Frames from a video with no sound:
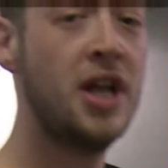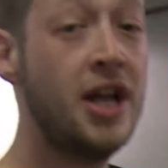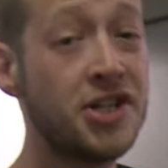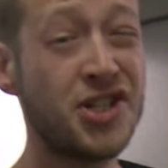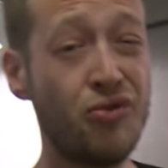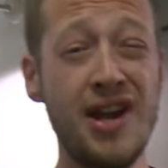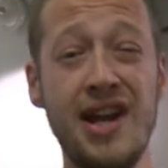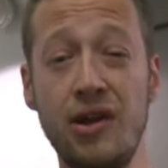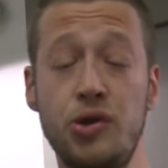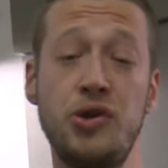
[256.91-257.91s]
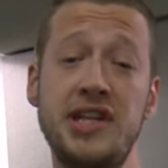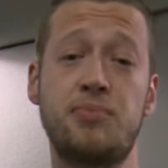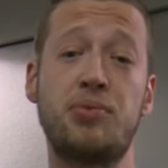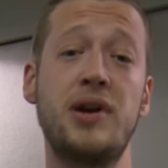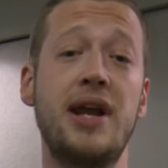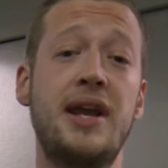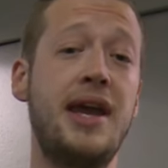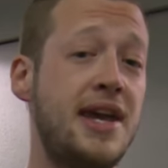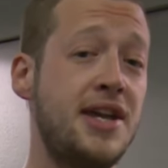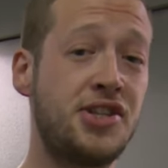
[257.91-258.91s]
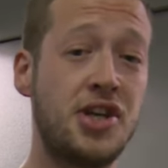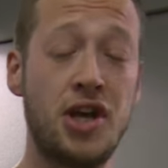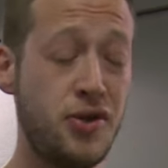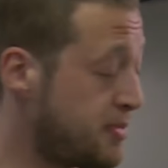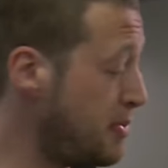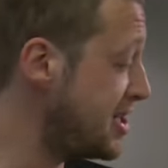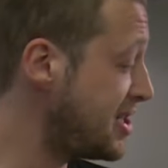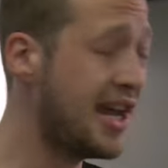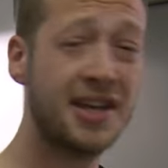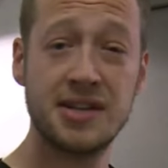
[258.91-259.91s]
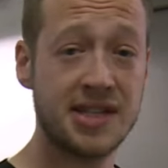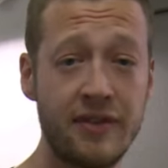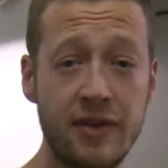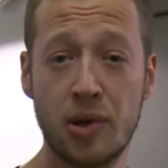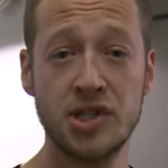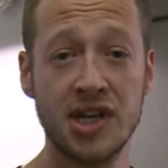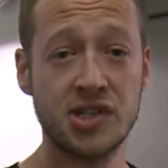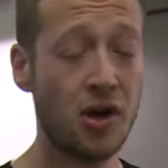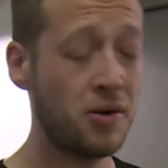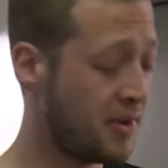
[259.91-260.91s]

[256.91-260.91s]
So really all you need to bring is a U S B stick to save your projects on,